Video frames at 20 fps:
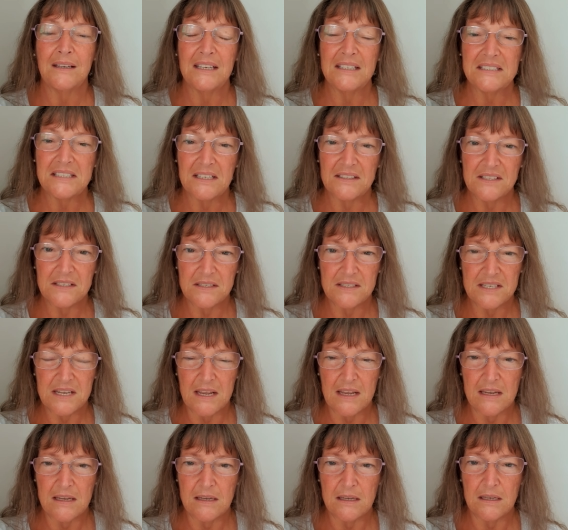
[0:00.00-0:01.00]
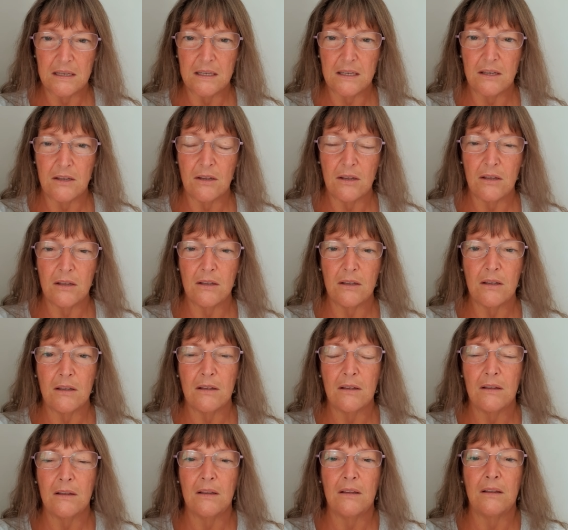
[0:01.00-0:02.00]
It doesn't say
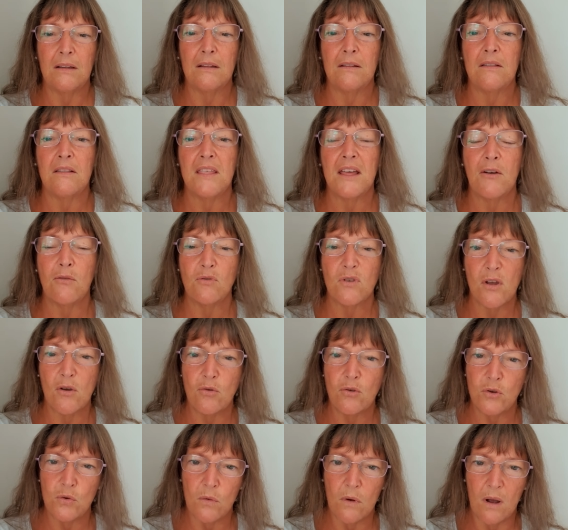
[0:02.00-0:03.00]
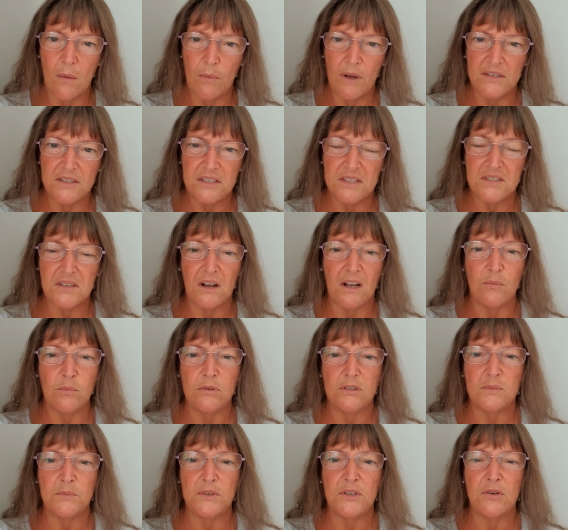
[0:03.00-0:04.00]
they'll know you are my
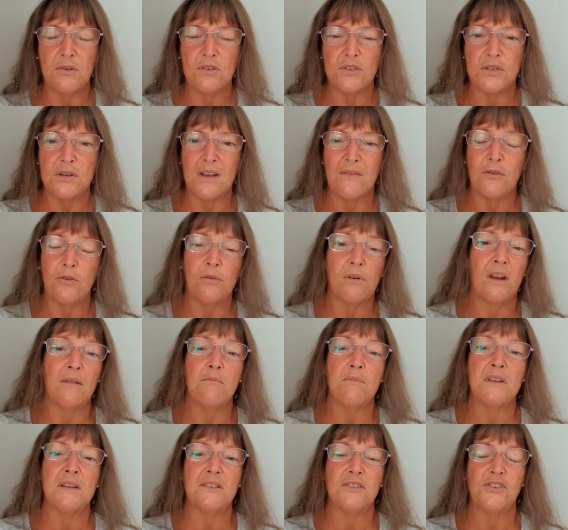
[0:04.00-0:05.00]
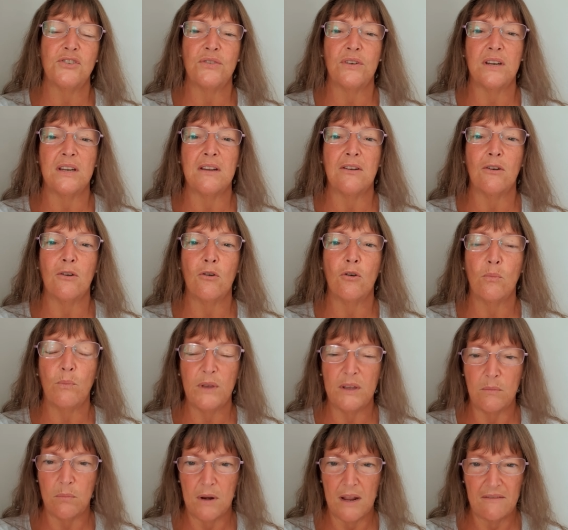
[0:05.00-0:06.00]
disciples because you have a great ministry or
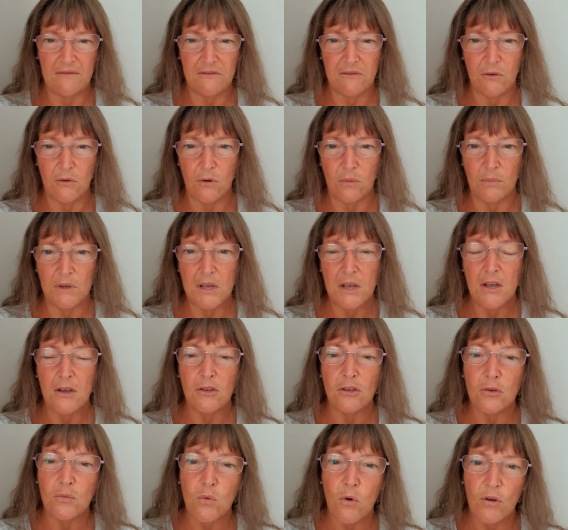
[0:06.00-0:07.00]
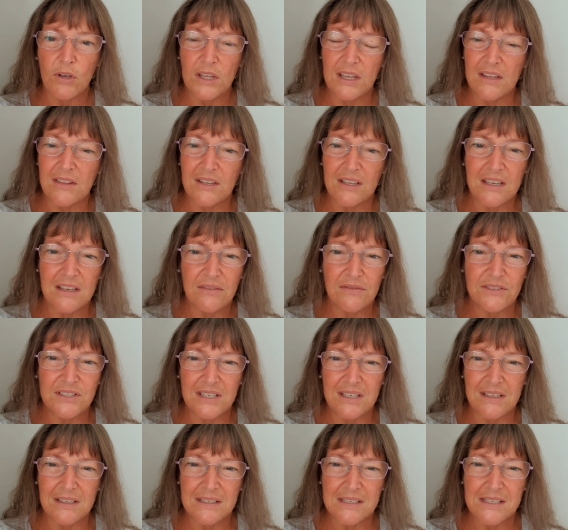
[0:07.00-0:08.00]
big platform. You're walking in the
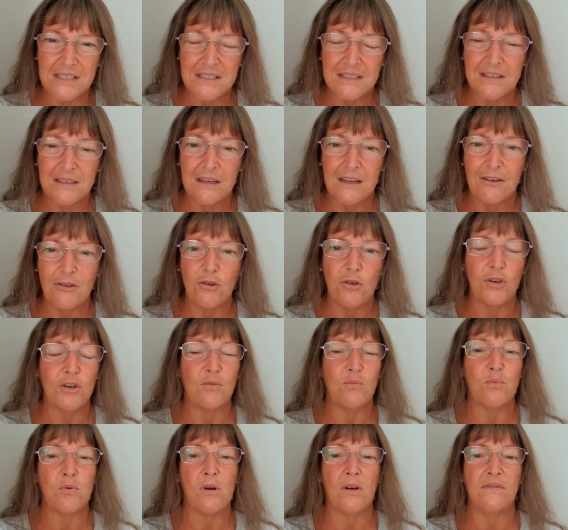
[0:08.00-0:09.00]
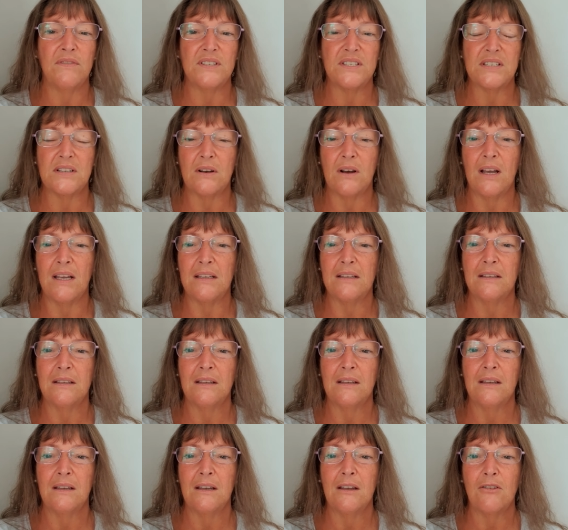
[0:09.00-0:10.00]
giftings. You can prophesy.
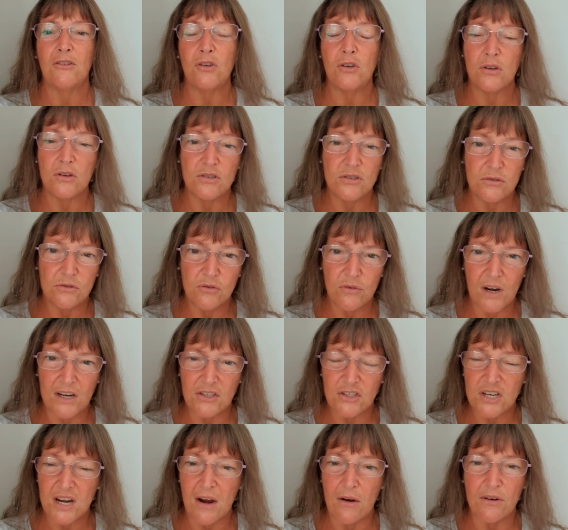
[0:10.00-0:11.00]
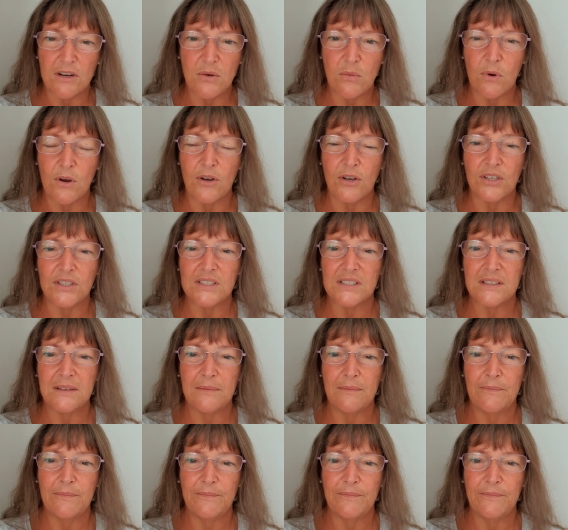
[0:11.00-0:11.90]
You can do great charity works.